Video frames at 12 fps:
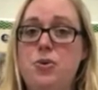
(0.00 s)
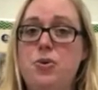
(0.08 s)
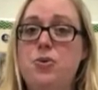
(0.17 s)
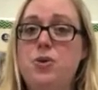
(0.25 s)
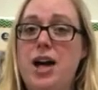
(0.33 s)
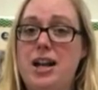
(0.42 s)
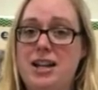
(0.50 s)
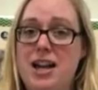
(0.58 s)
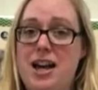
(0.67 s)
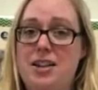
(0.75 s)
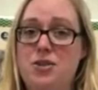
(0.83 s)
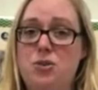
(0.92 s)
who had
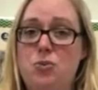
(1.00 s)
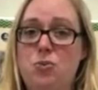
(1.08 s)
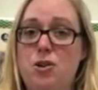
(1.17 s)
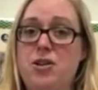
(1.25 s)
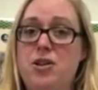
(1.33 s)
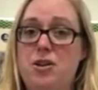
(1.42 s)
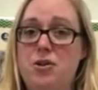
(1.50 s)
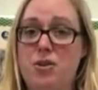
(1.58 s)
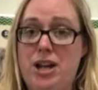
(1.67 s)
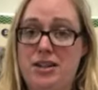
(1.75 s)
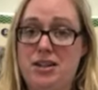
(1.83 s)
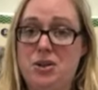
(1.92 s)
guessed, were their
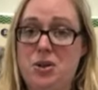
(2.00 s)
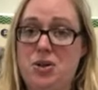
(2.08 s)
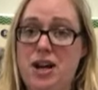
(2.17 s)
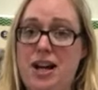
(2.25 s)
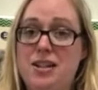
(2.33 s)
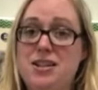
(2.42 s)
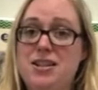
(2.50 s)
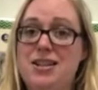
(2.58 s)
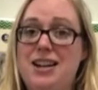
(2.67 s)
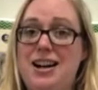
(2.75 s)
guesses correct,